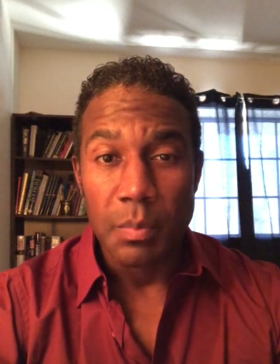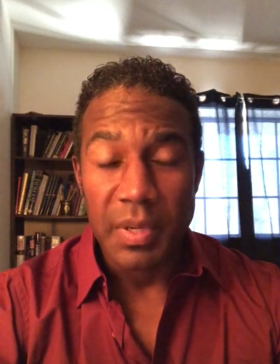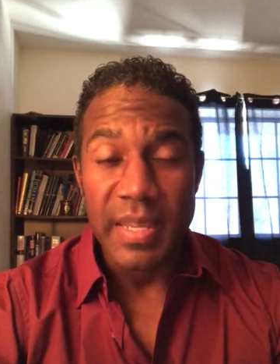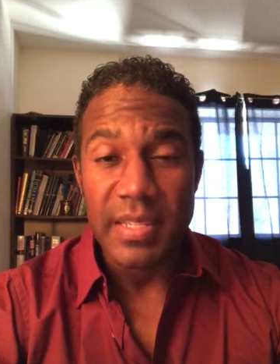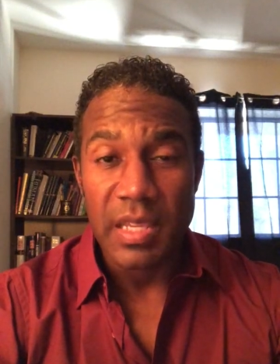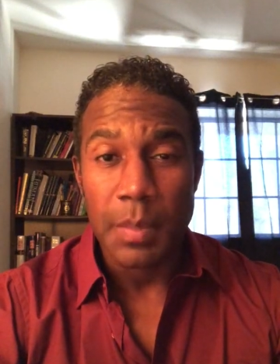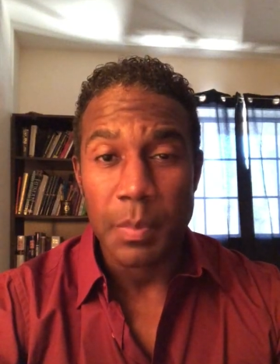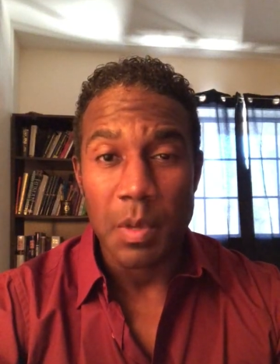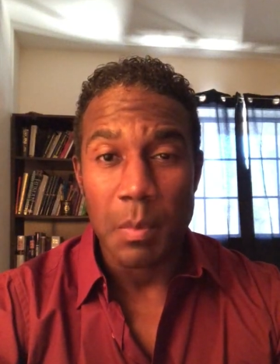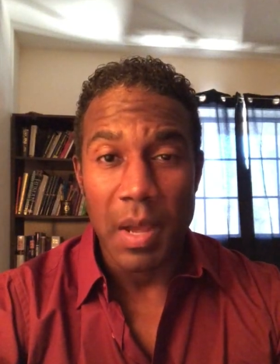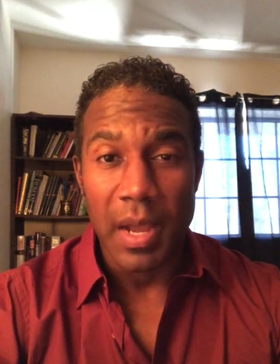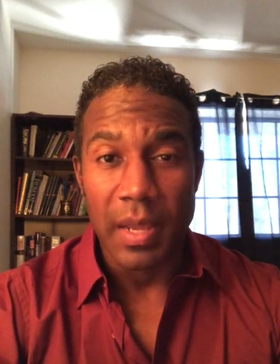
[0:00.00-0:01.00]
please keep
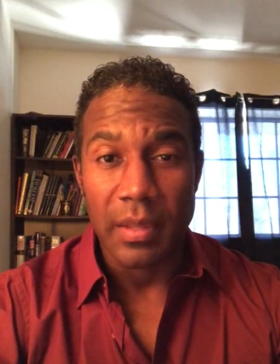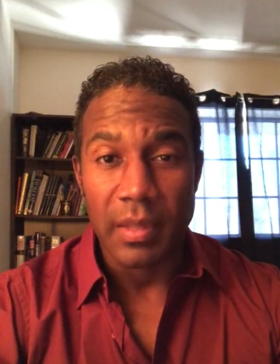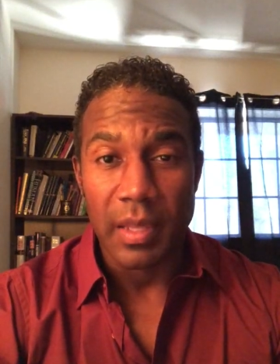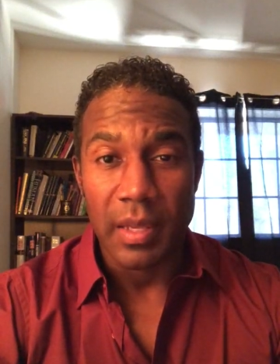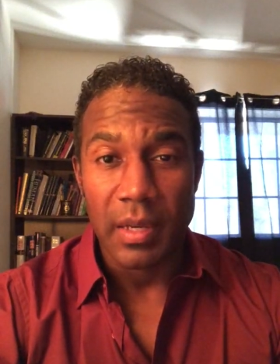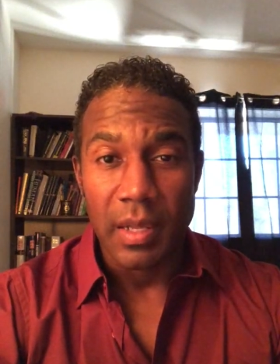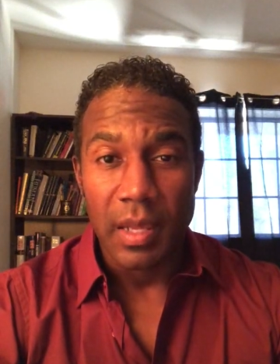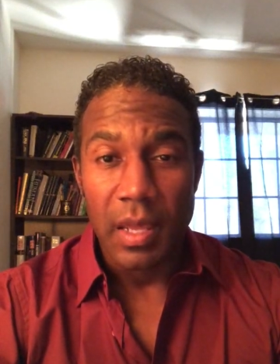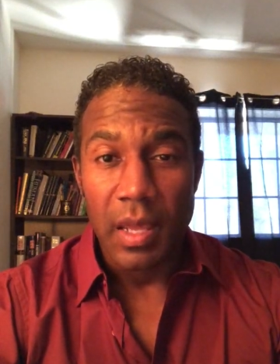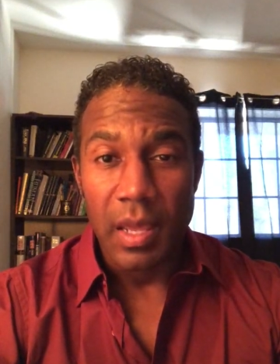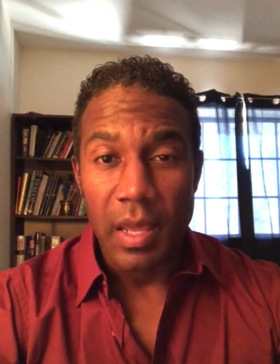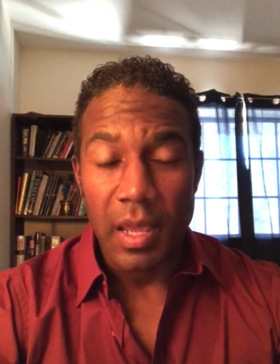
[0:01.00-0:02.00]
in mind that
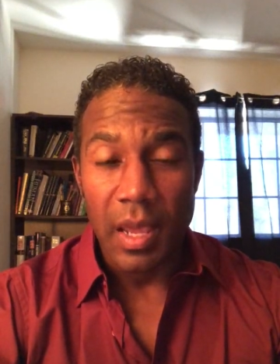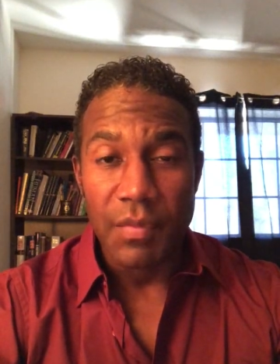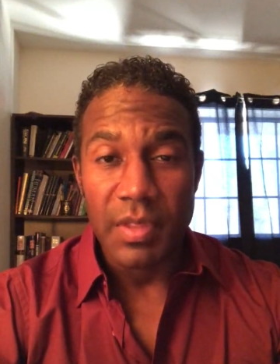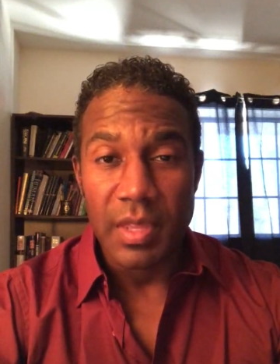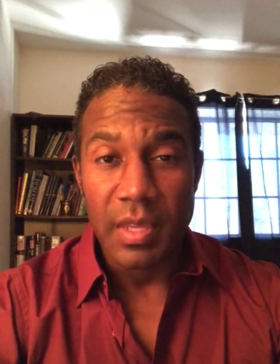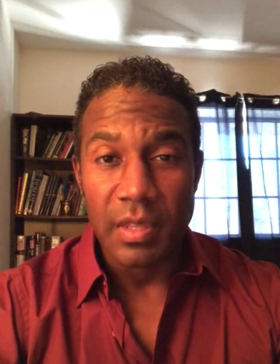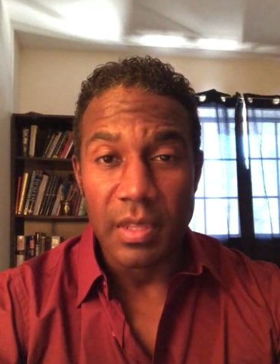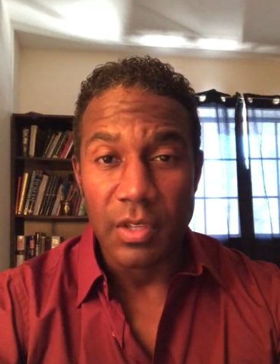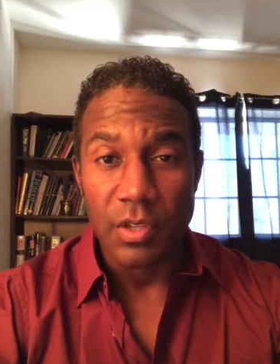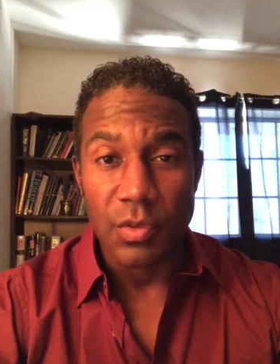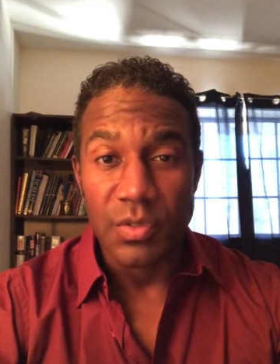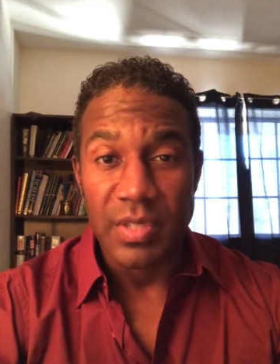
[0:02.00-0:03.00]
everything that
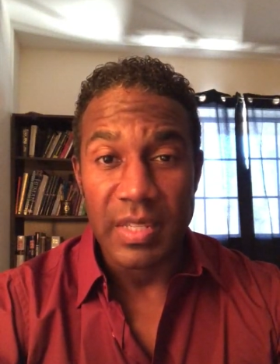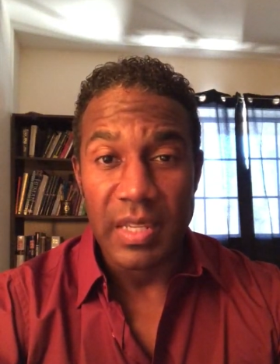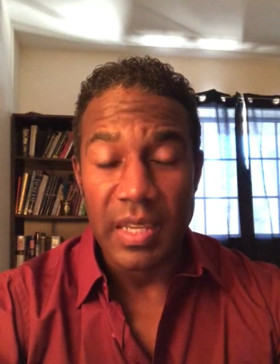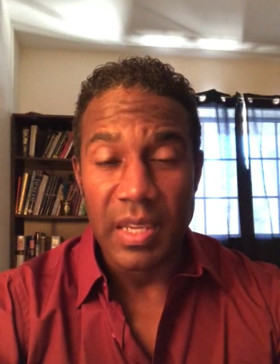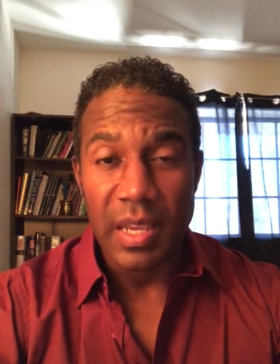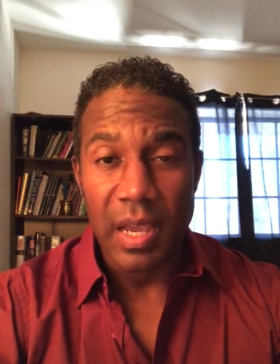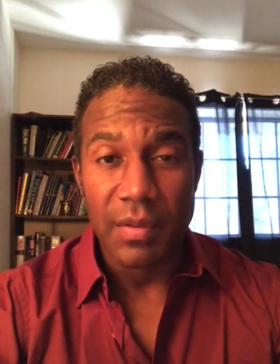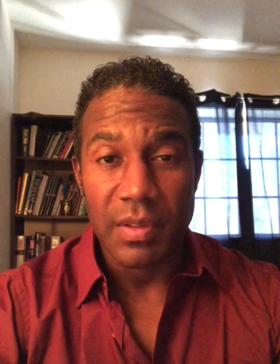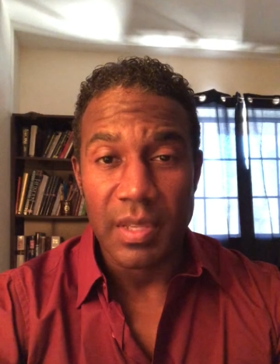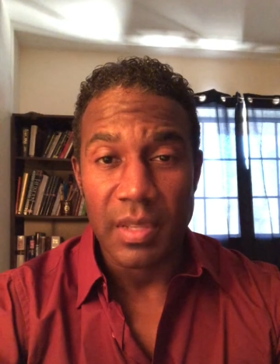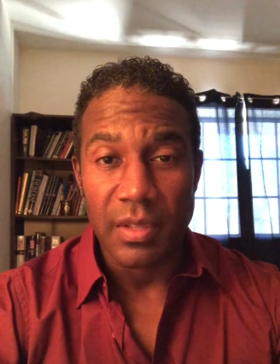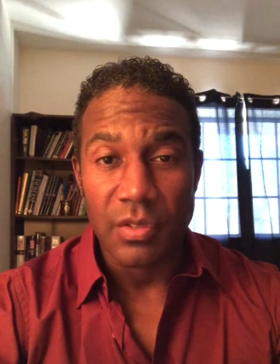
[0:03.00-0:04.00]
you see,
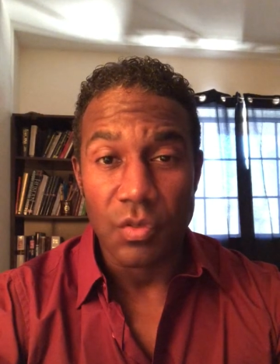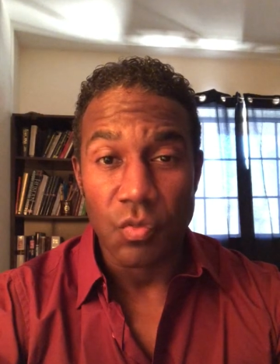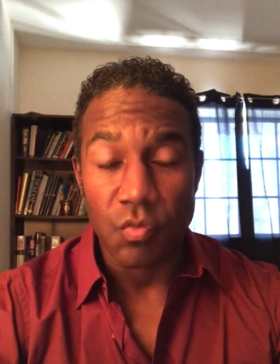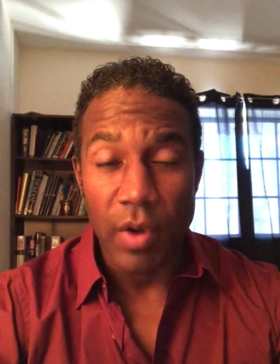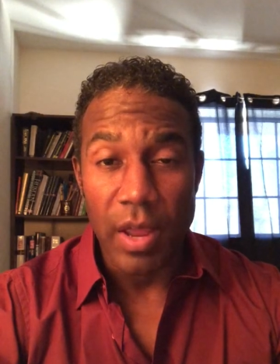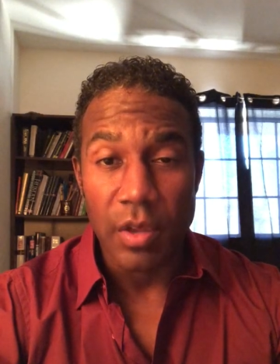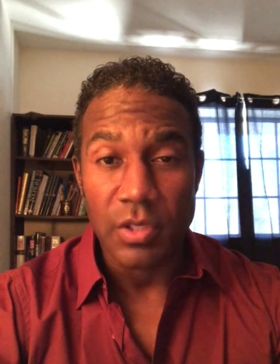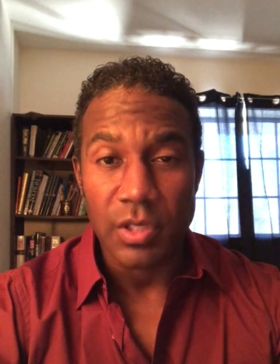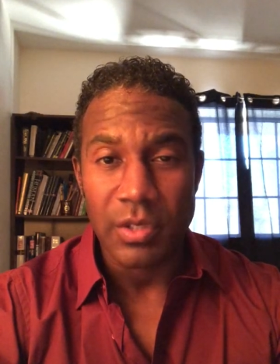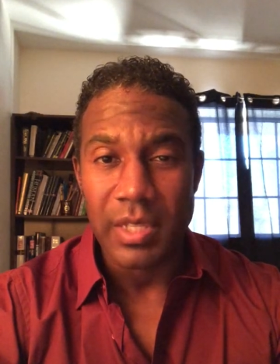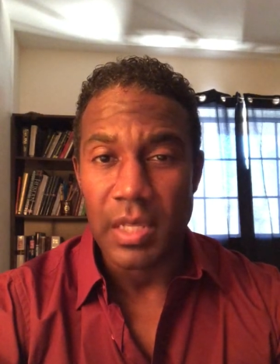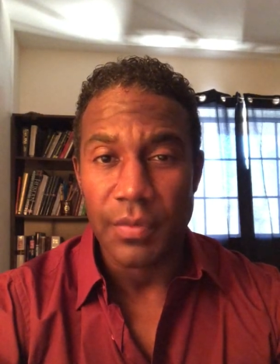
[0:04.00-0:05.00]
everything that surrounds
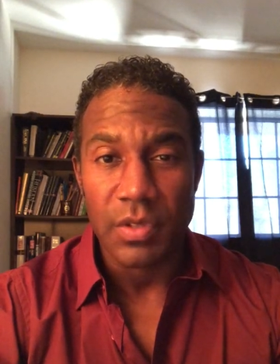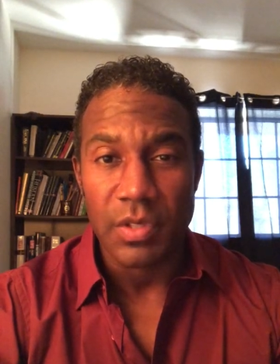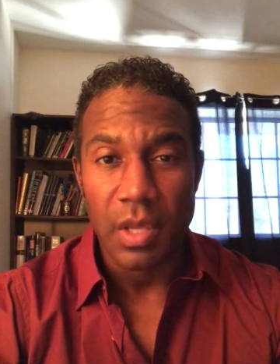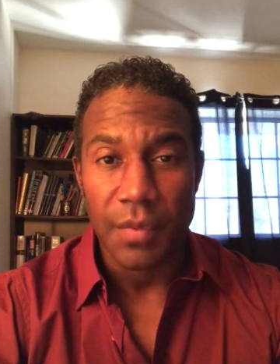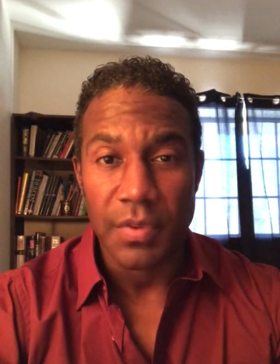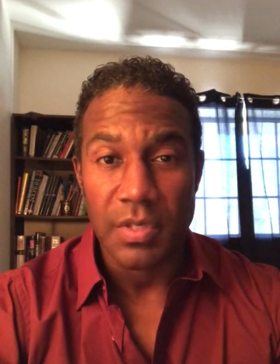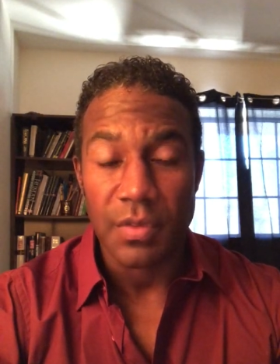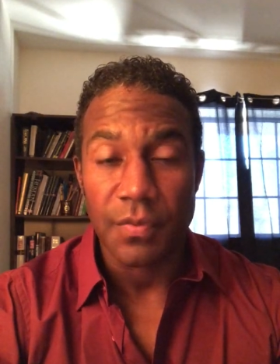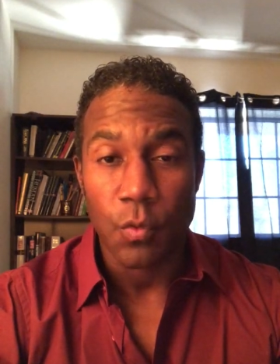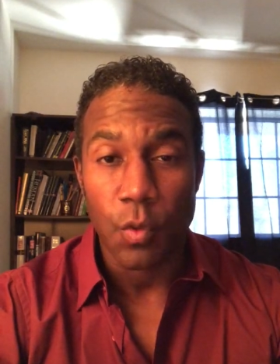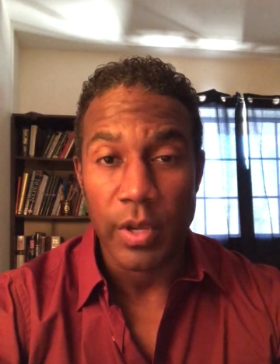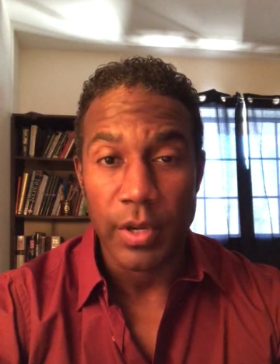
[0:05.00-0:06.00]
you, think of yourself as a
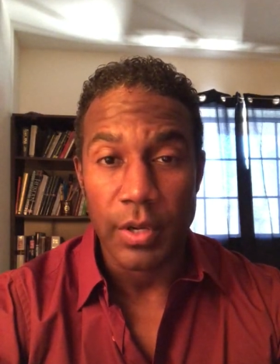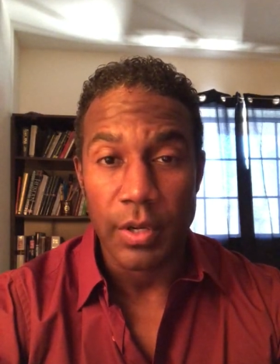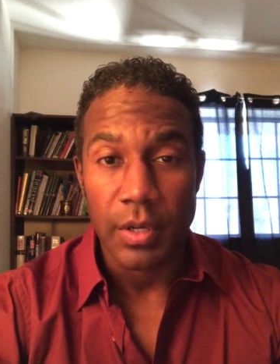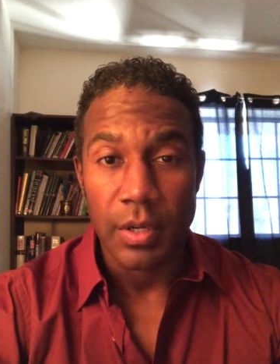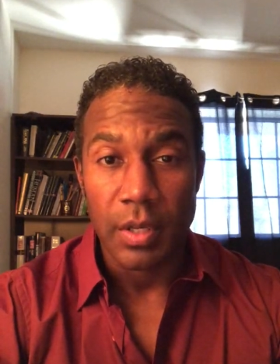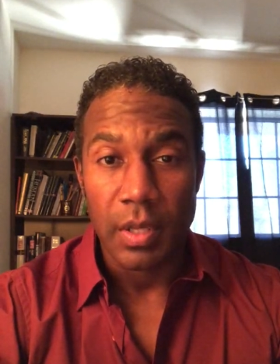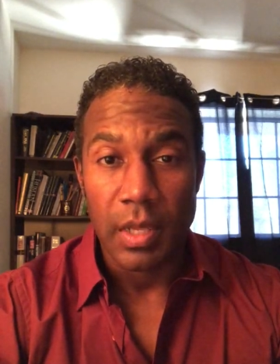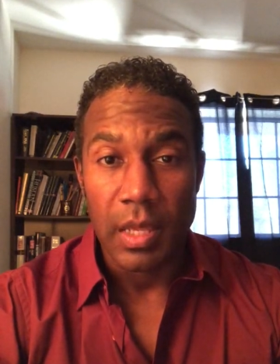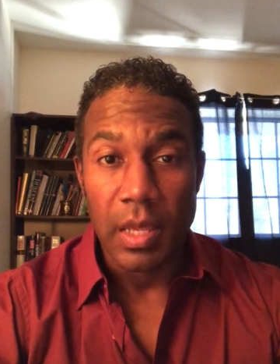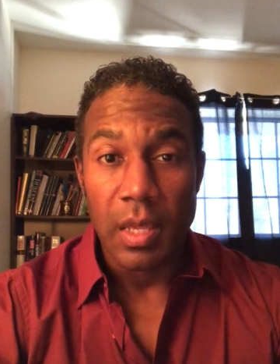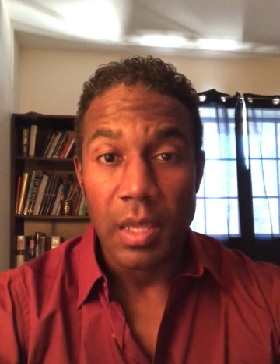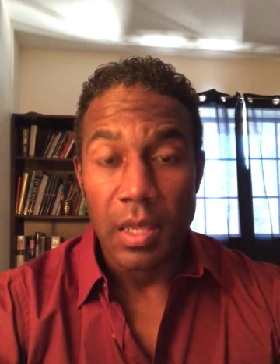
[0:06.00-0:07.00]
voyeur.
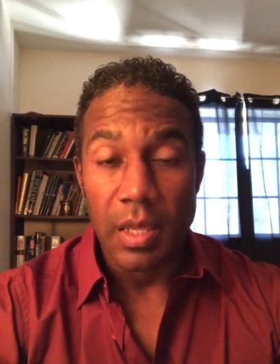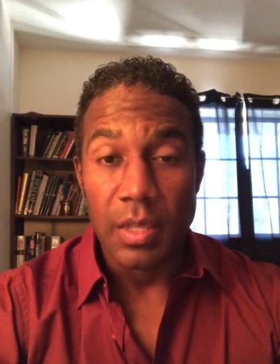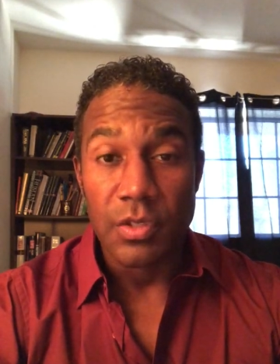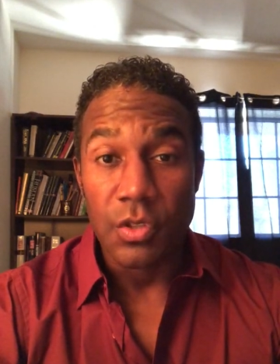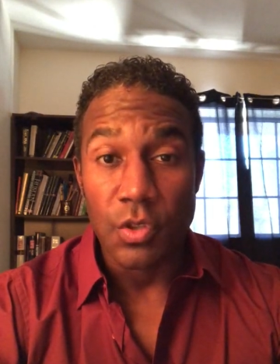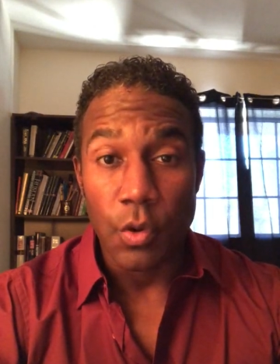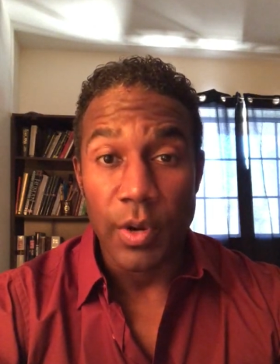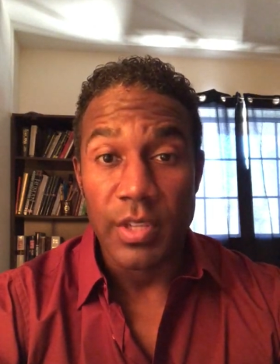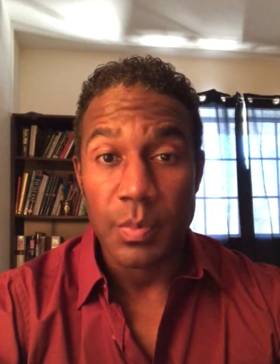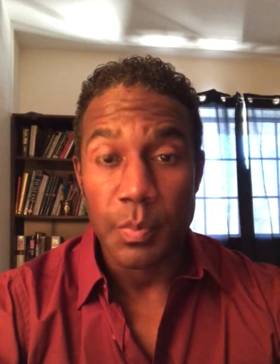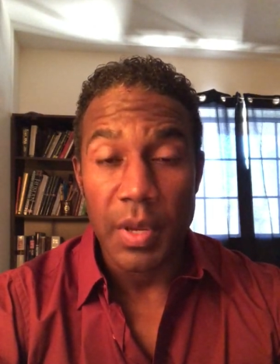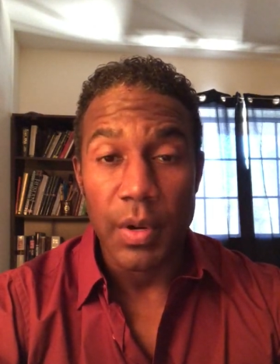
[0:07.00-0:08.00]
It's your
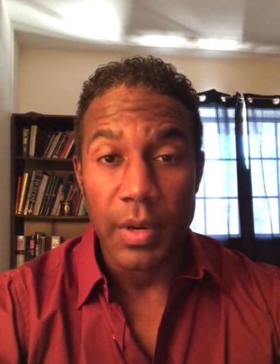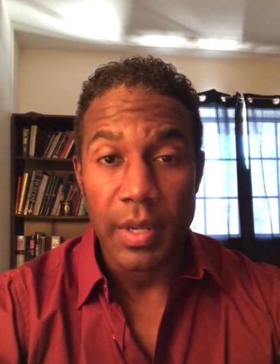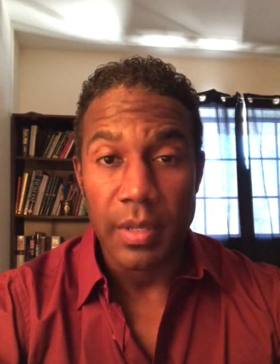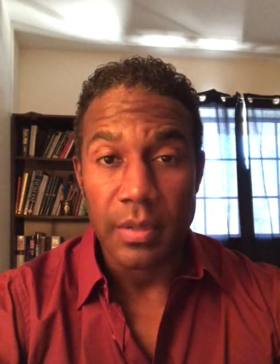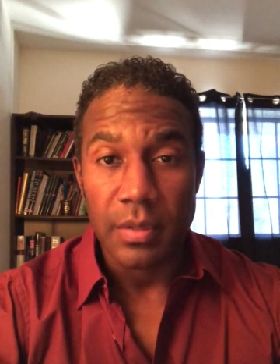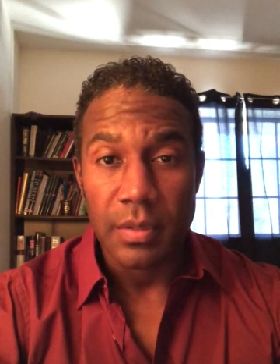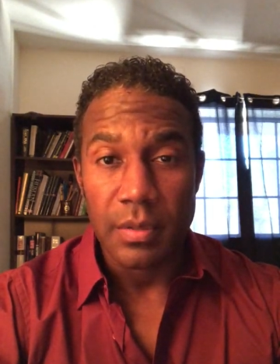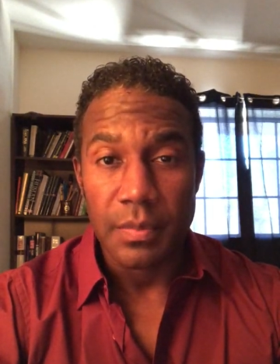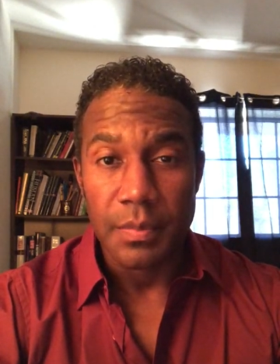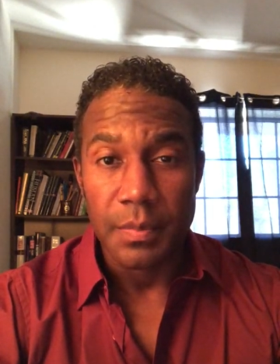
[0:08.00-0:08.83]
experience.